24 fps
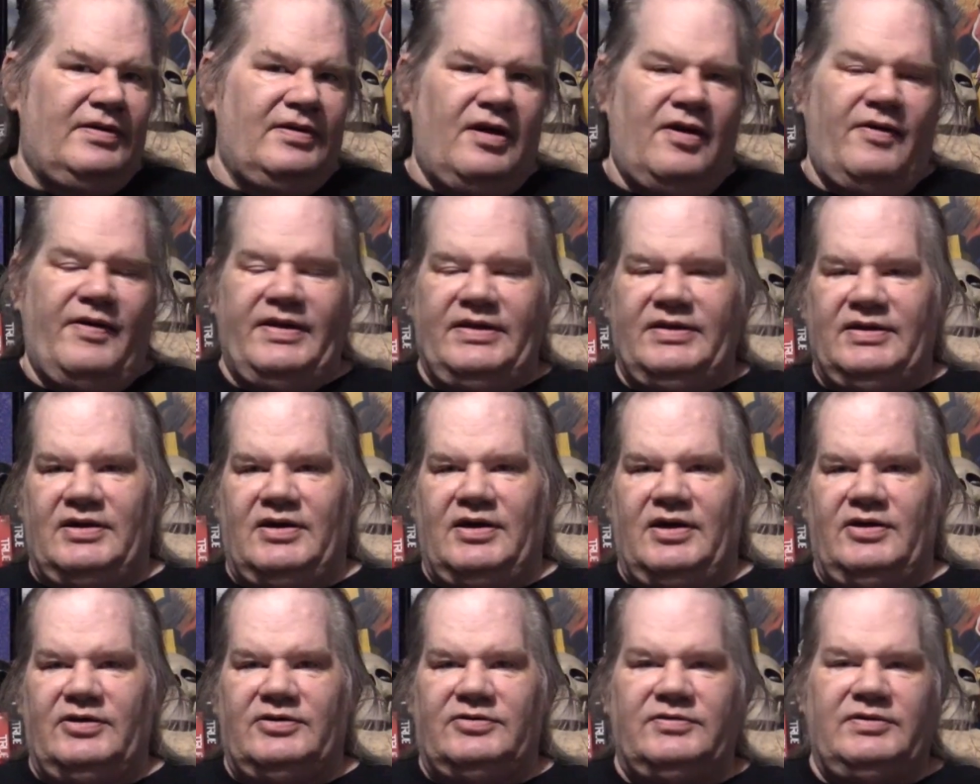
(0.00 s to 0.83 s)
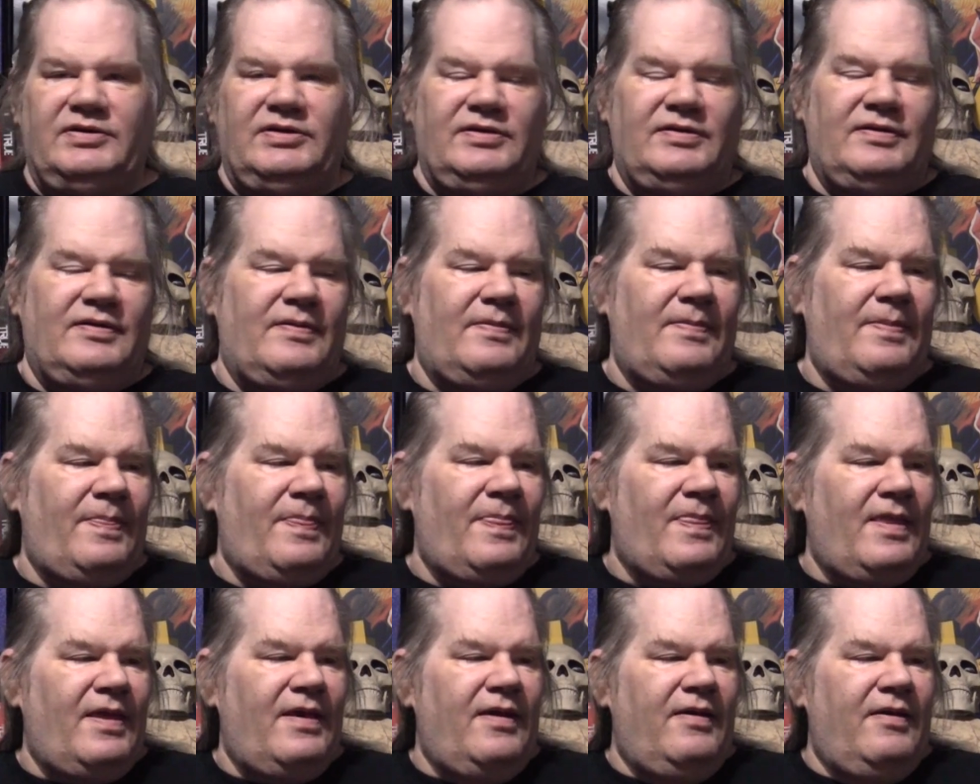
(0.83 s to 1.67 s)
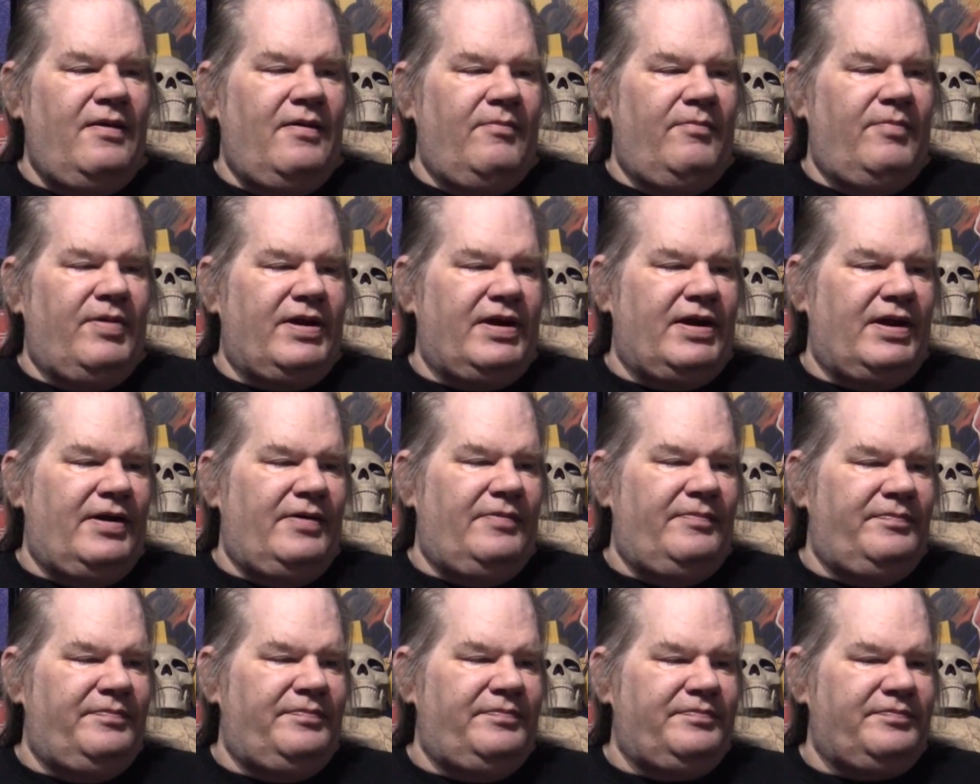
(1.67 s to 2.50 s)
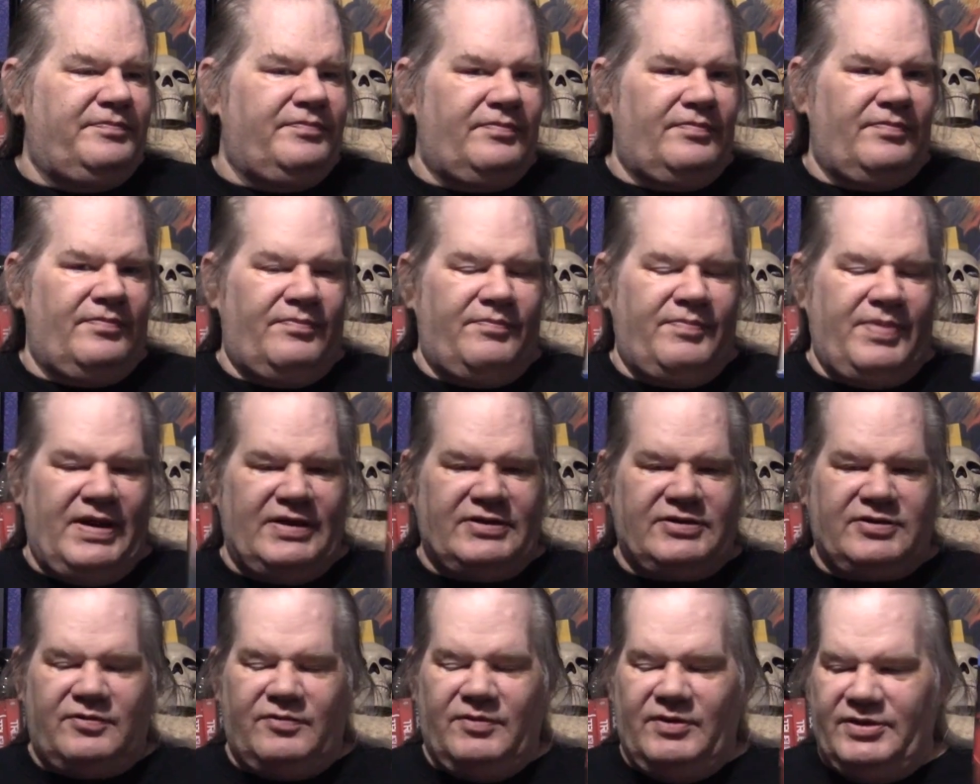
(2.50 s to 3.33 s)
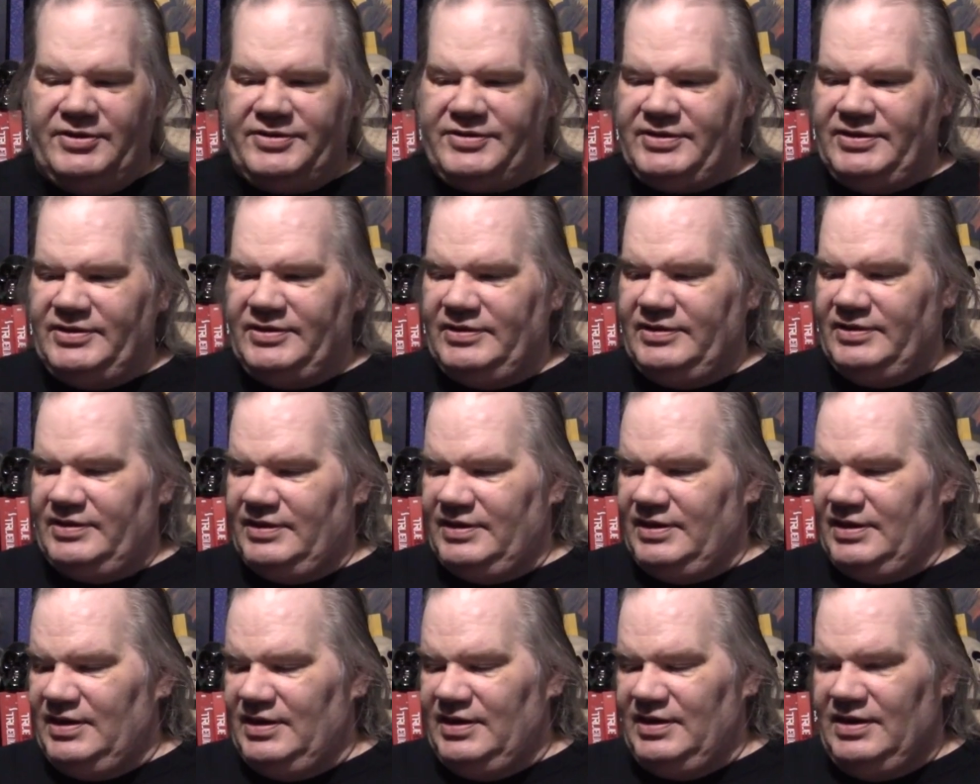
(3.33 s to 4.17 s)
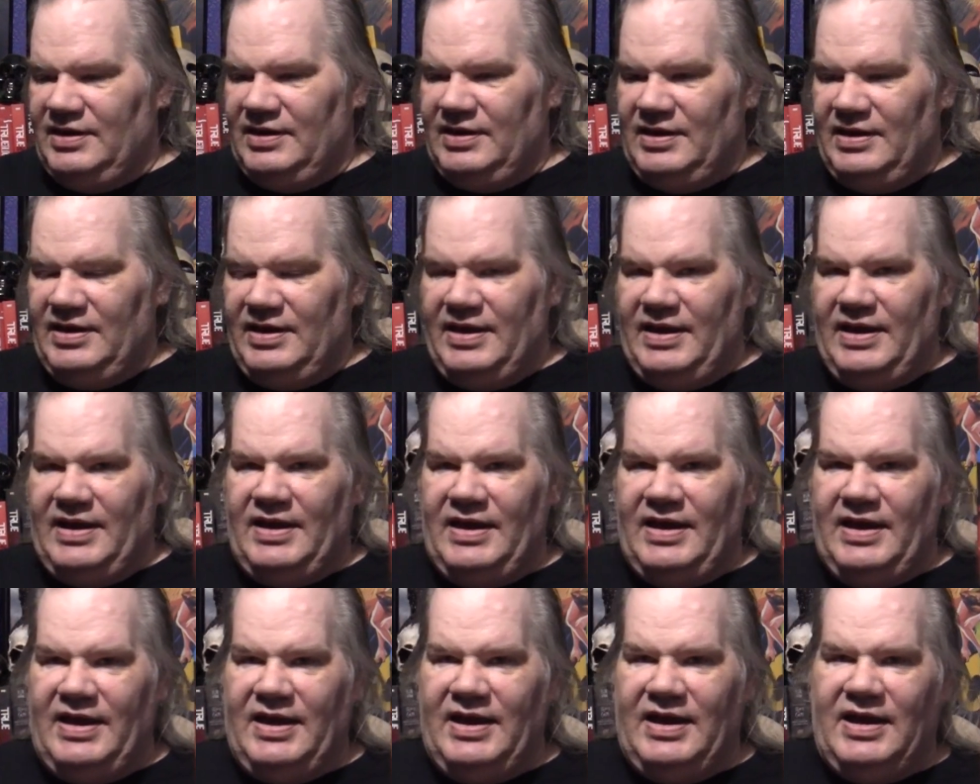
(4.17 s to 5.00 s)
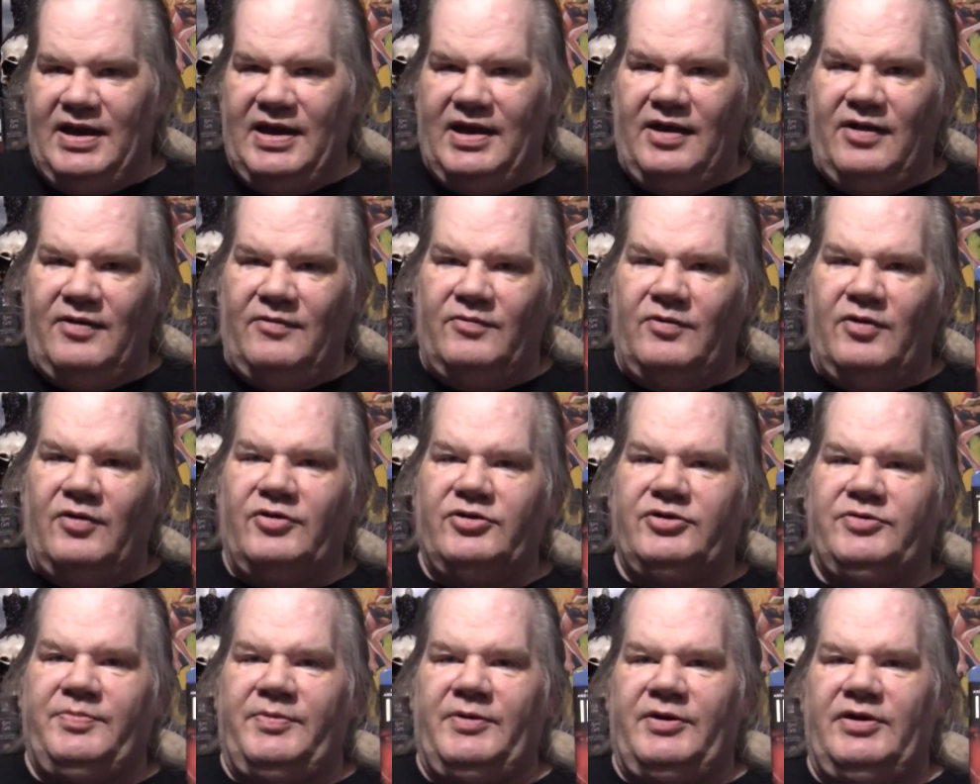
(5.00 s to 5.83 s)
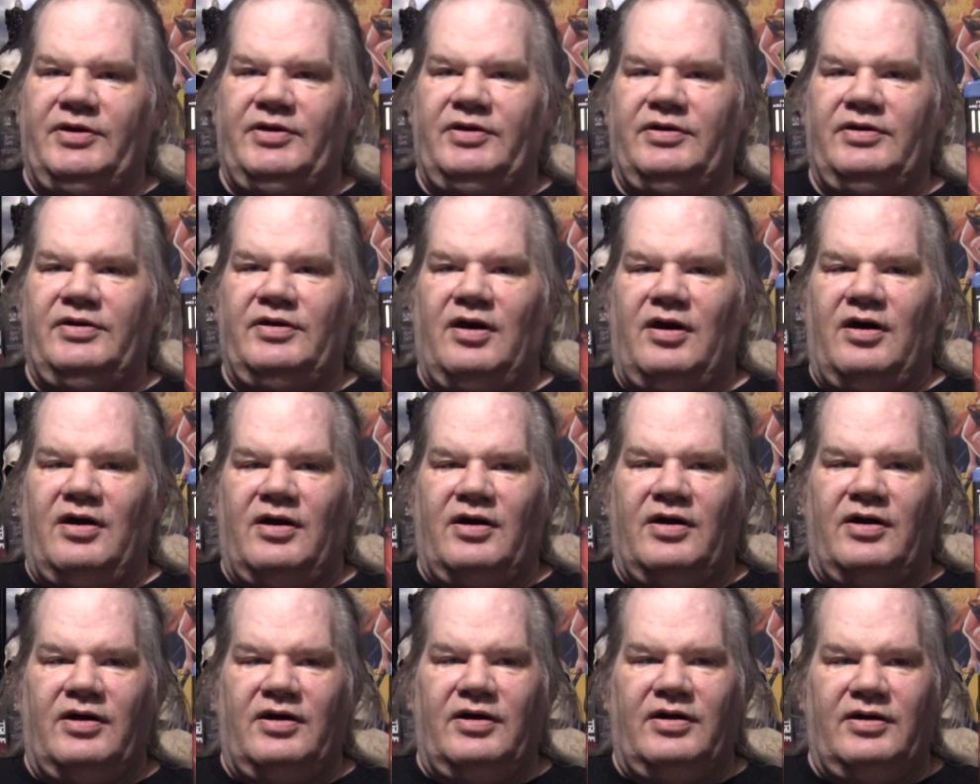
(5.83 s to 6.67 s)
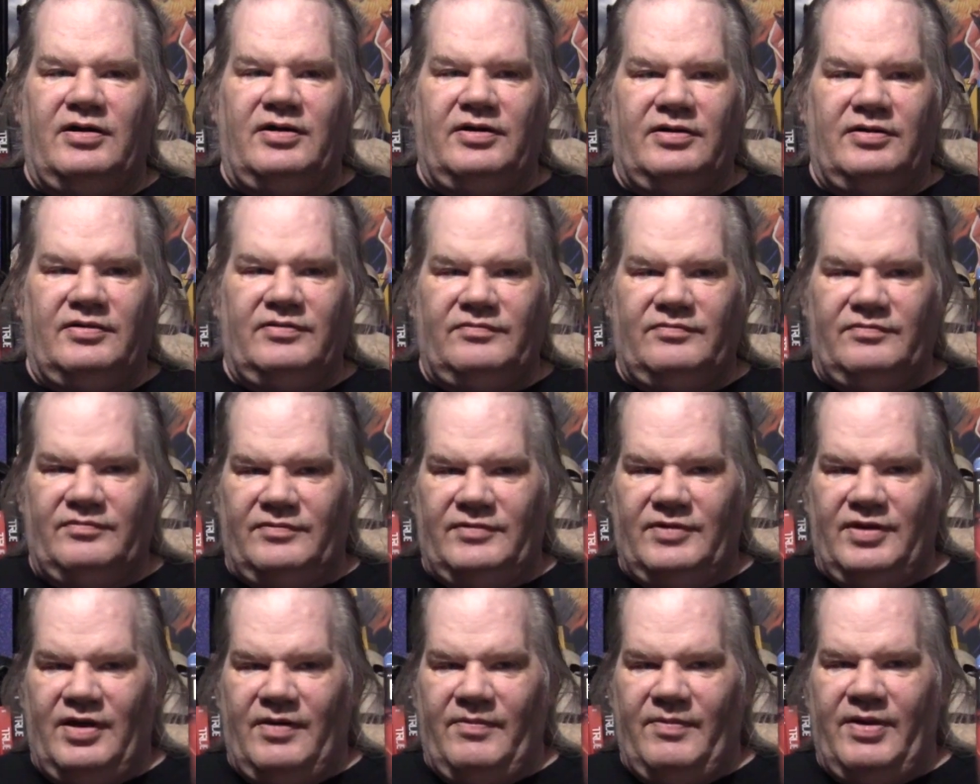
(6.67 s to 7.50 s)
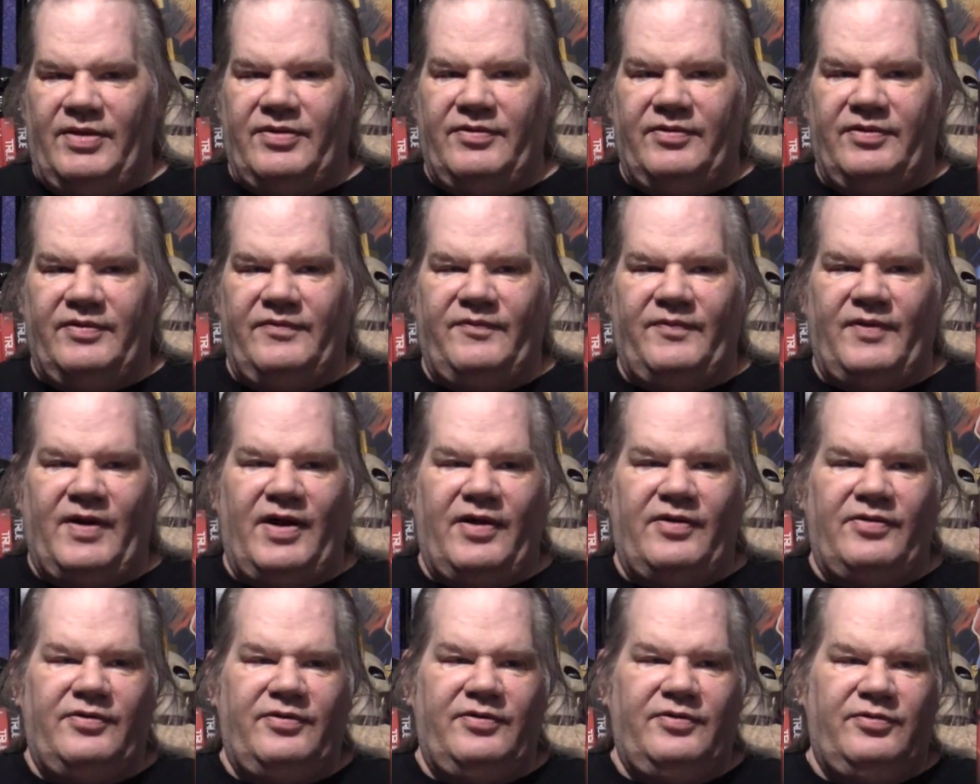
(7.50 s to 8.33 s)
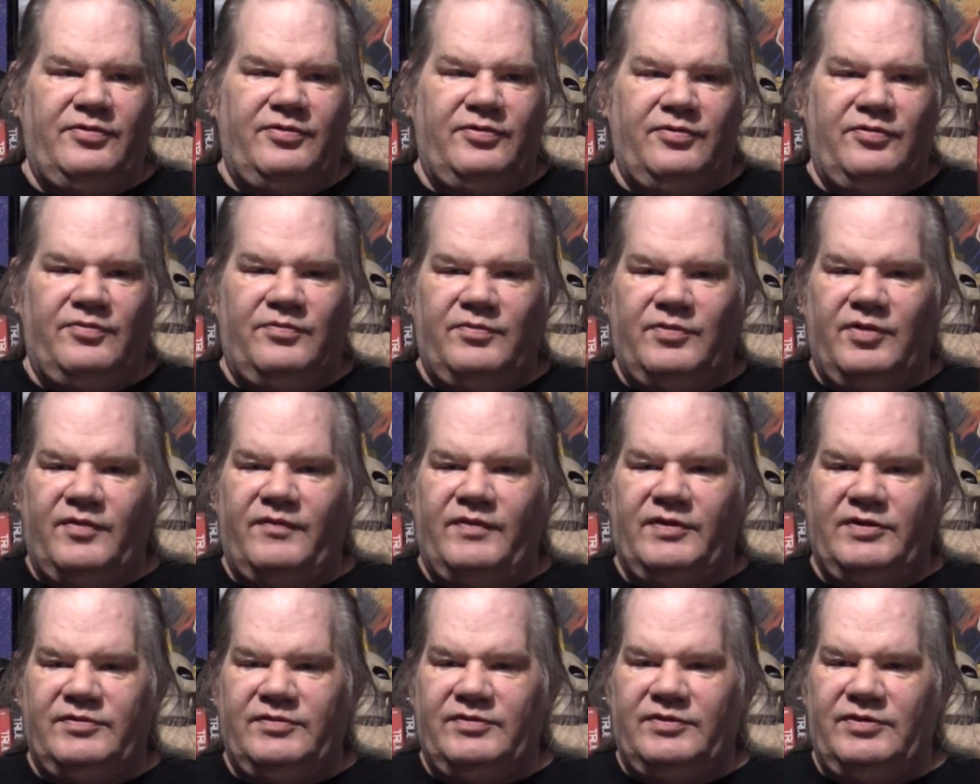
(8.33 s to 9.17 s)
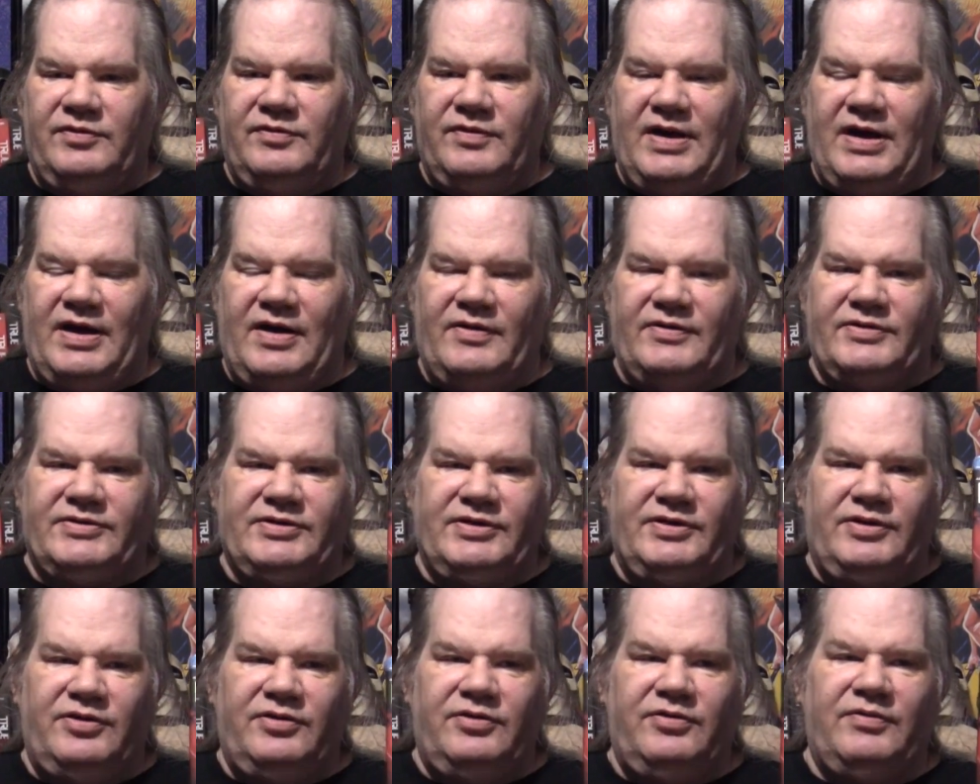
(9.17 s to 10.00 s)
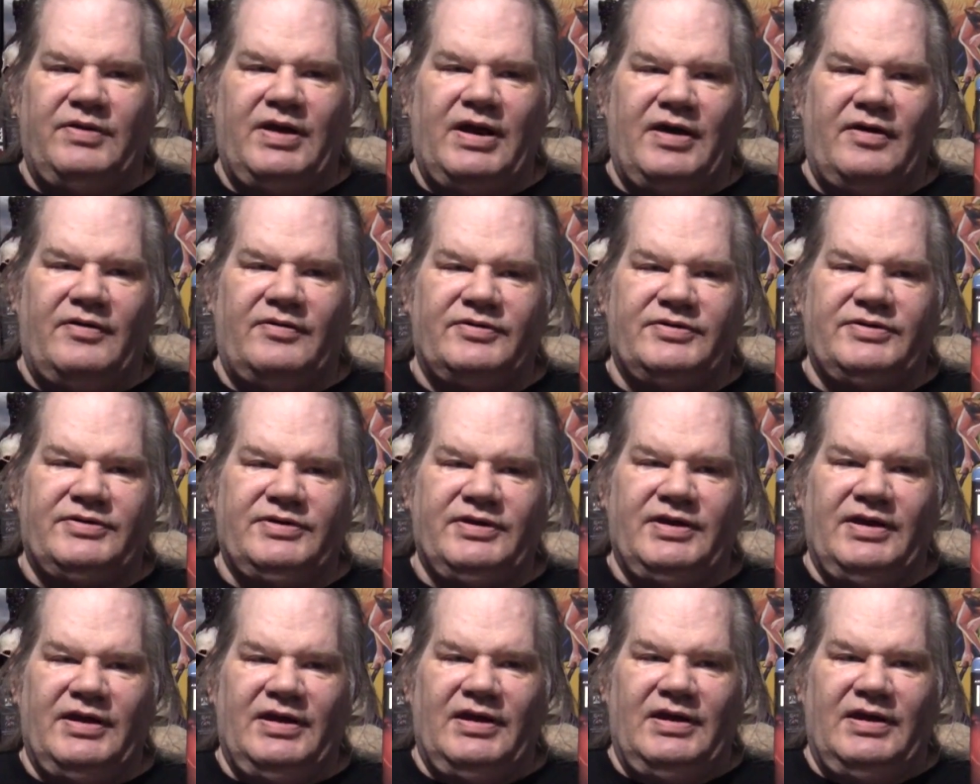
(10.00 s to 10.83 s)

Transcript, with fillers: Oh, and The Conjuring. But um, Patrick Wilson and Rose Byrne are a mother and father who move into a new house, and the new house